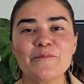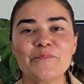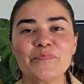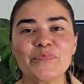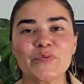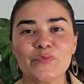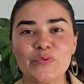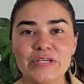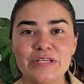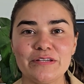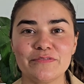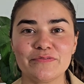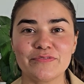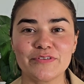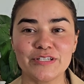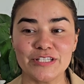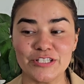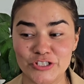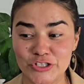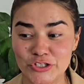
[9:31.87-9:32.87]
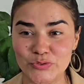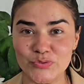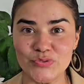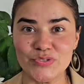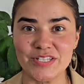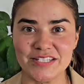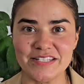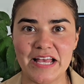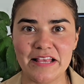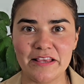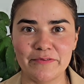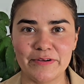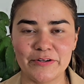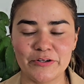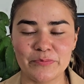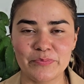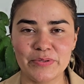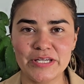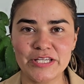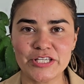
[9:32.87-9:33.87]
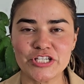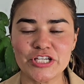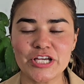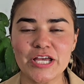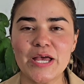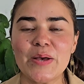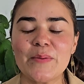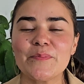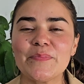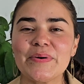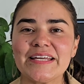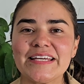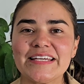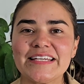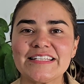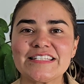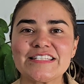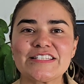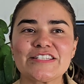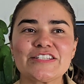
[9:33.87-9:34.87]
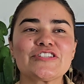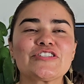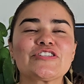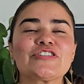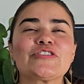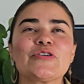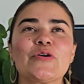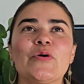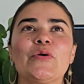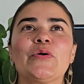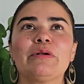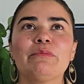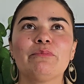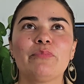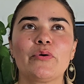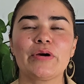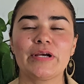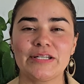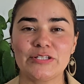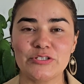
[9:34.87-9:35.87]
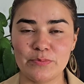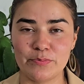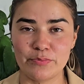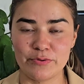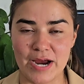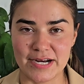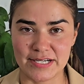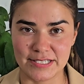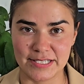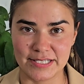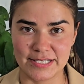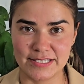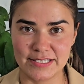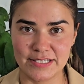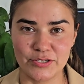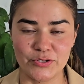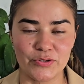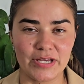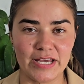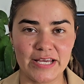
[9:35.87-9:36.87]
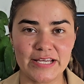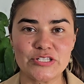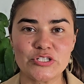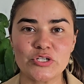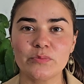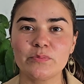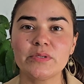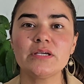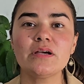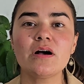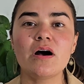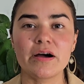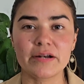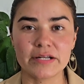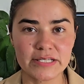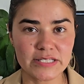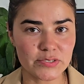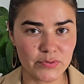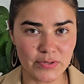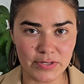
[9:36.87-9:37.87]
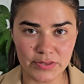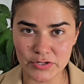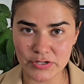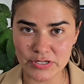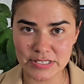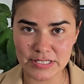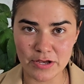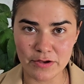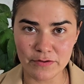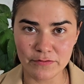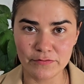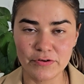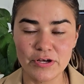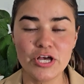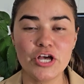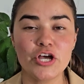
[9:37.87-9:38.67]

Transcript: We've used this elevator pitch, but it's just so important to practice. Okay, so be honest with yourself.